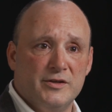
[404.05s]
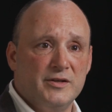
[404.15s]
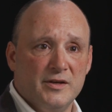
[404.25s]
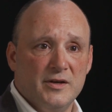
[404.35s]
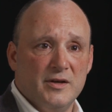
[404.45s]
on.
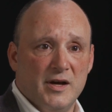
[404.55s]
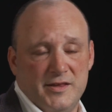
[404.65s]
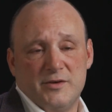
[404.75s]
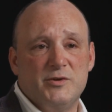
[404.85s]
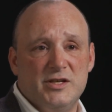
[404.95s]
I
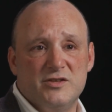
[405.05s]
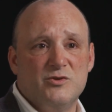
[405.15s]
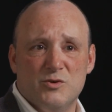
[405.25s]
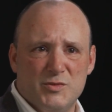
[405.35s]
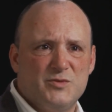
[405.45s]
think we need to
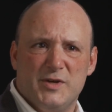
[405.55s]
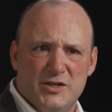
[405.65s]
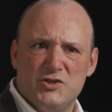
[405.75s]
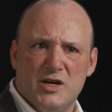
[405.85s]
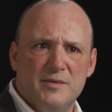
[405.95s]
do a much
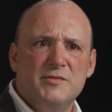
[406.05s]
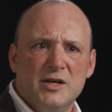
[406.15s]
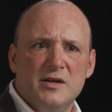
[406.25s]
better job